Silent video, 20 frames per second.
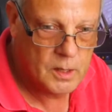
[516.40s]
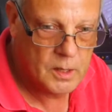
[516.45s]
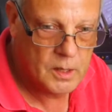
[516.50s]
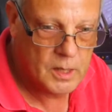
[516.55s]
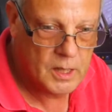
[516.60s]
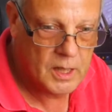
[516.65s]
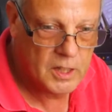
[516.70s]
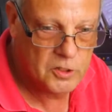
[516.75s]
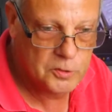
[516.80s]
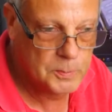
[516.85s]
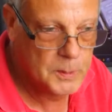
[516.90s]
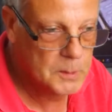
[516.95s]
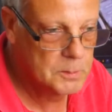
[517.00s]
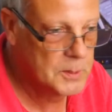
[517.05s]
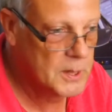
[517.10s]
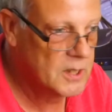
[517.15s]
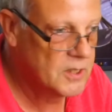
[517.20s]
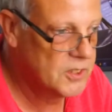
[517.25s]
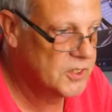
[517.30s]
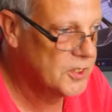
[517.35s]
Osmo
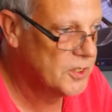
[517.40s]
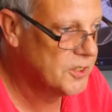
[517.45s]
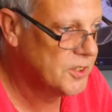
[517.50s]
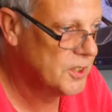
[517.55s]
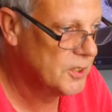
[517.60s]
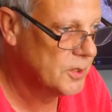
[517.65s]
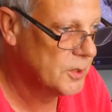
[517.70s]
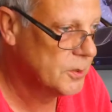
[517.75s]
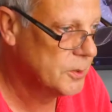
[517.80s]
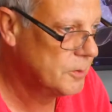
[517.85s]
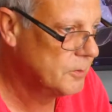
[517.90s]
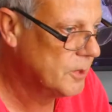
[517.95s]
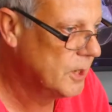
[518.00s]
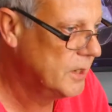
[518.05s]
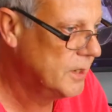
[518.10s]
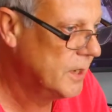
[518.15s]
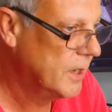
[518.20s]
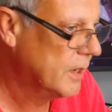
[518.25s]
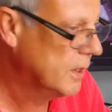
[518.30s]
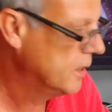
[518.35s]
Plus is sitting on right
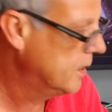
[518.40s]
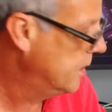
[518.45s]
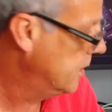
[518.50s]
now that I